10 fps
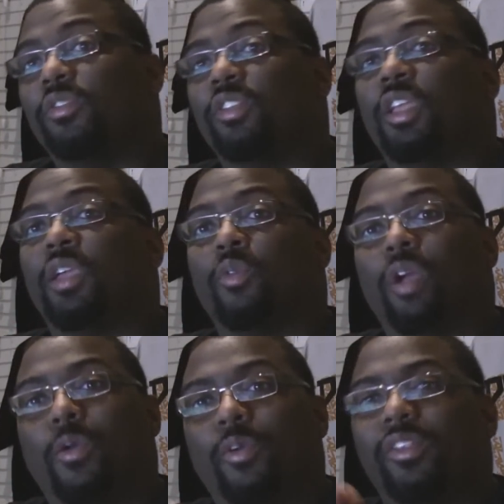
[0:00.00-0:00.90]
him say
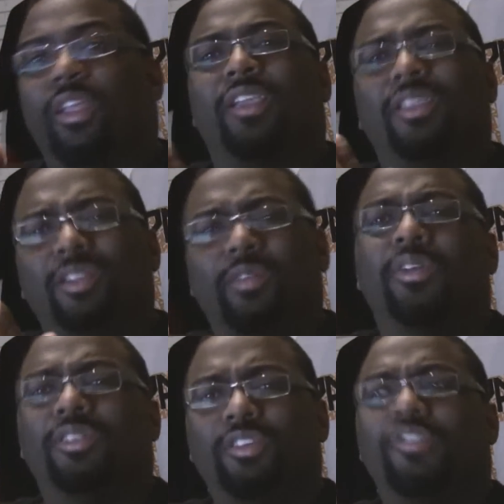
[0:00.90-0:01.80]
where I was like, you know
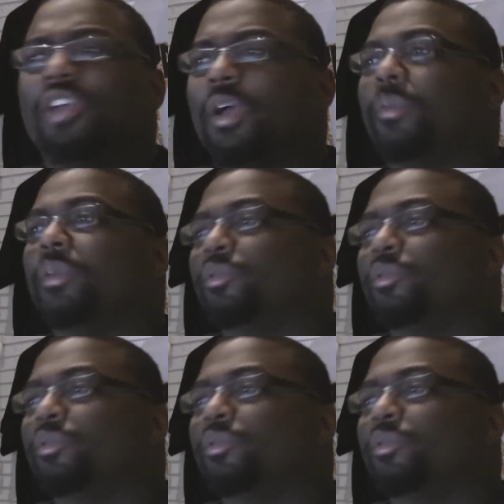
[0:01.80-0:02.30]
what, good job.